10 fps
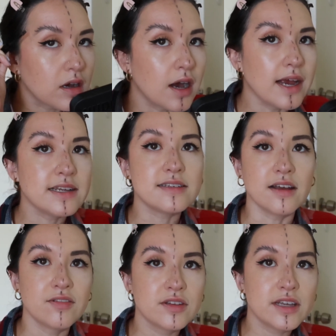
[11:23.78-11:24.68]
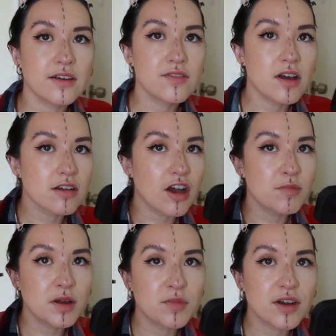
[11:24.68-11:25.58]
I definitely have not gotten
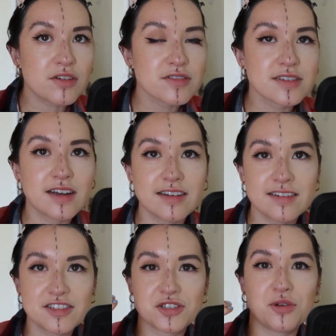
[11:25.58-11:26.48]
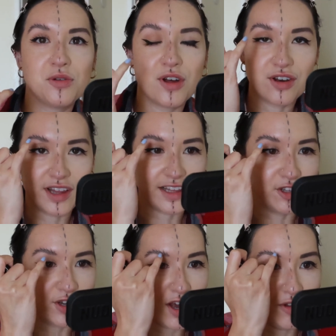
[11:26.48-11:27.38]
my brows done in so long. Like,
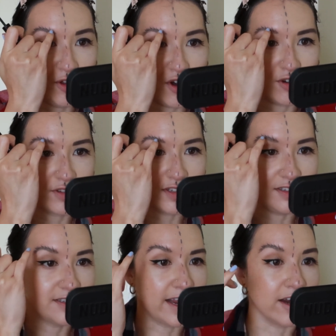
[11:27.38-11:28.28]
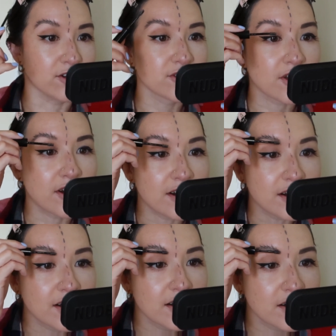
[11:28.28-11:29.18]
look how long these hairs
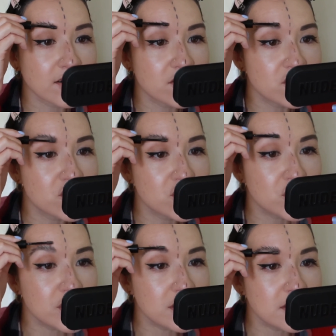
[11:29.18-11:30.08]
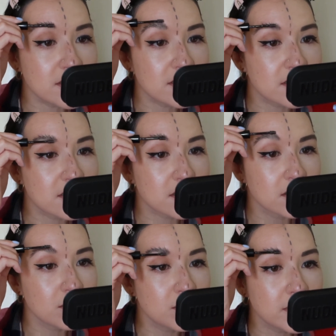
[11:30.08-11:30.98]
are. Jeez
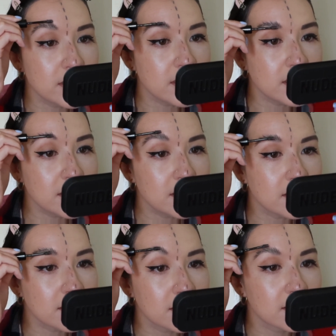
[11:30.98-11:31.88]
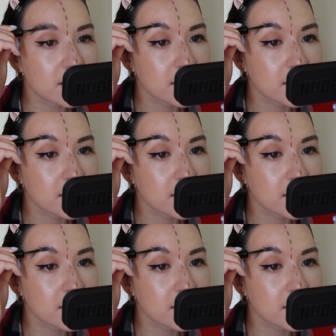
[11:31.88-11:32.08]
Louise.